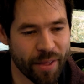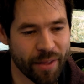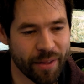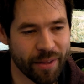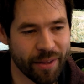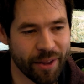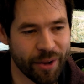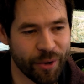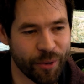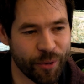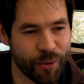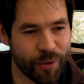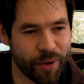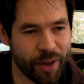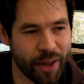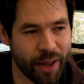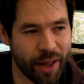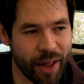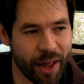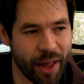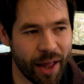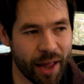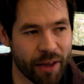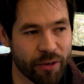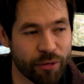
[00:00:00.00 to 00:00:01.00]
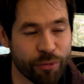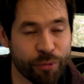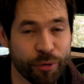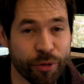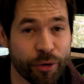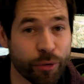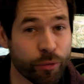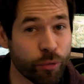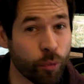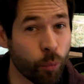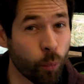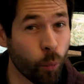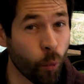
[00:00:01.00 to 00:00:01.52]
Now, as for
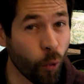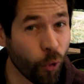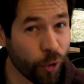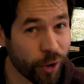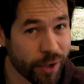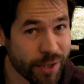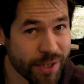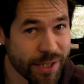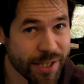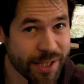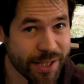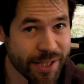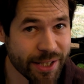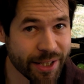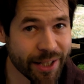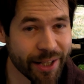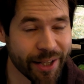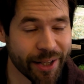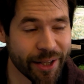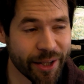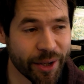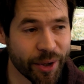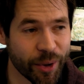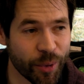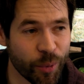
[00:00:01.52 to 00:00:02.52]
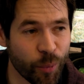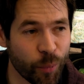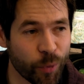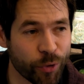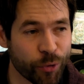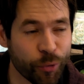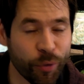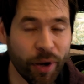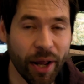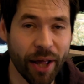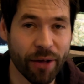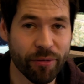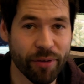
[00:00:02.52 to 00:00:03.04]
the rewards, we
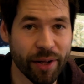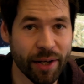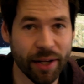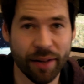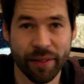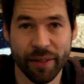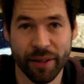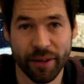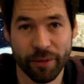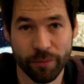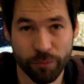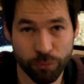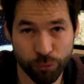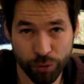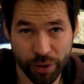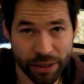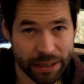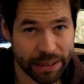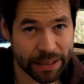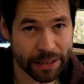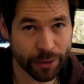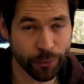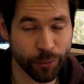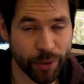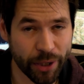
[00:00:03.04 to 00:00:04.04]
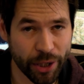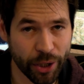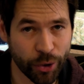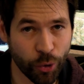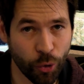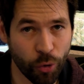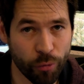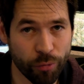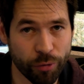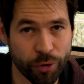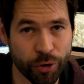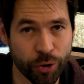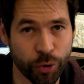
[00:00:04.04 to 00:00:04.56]
don't have anything really that we can
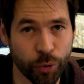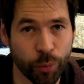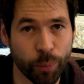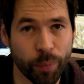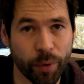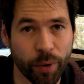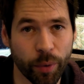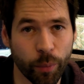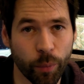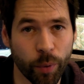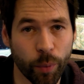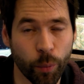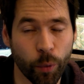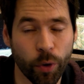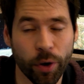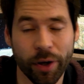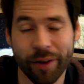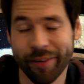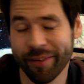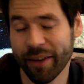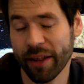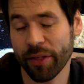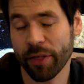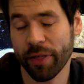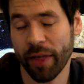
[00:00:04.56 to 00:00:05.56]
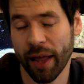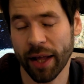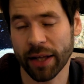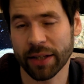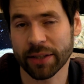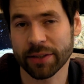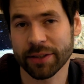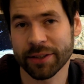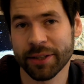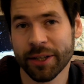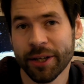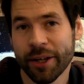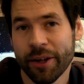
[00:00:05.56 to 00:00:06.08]
offer you, but we want to say
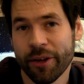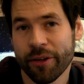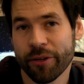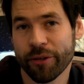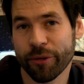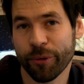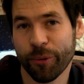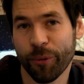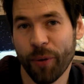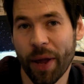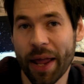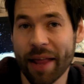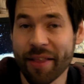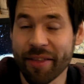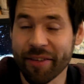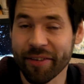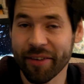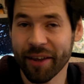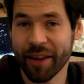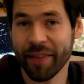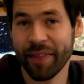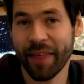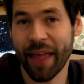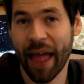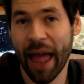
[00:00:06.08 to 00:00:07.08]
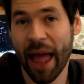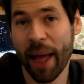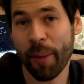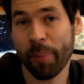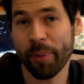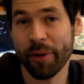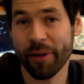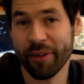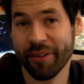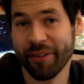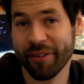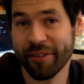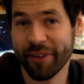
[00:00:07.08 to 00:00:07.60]
thanks. So inside the app
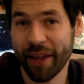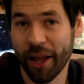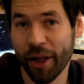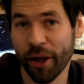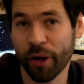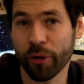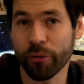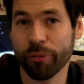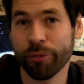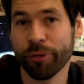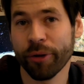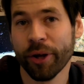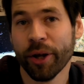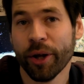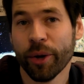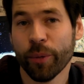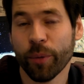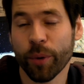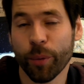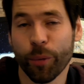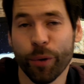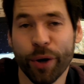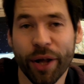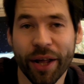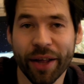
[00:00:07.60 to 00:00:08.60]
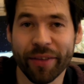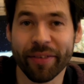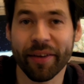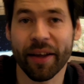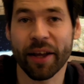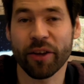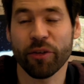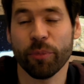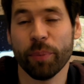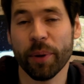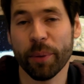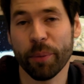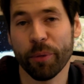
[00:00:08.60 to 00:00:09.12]
itself, we want to
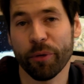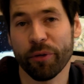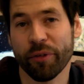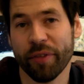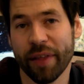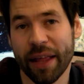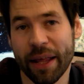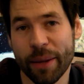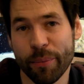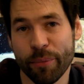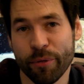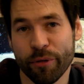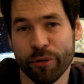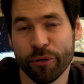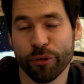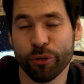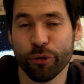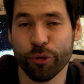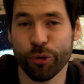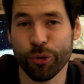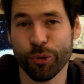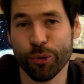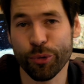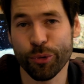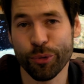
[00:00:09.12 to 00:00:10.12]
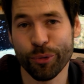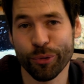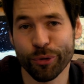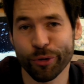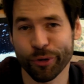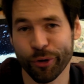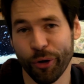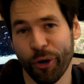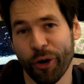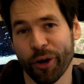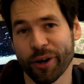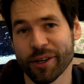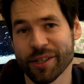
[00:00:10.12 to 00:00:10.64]
attach people's names to
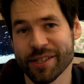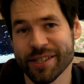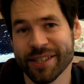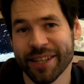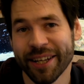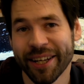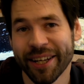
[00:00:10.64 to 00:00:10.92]
stars.